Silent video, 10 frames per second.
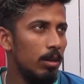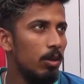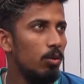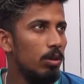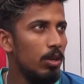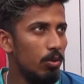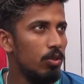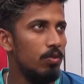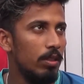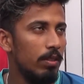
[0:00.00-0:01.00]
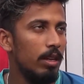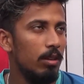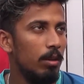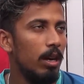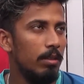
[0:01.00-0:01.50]
due to
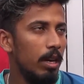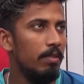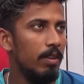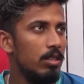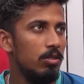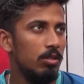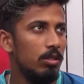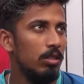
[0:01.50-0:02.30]
strengthening, I feel so.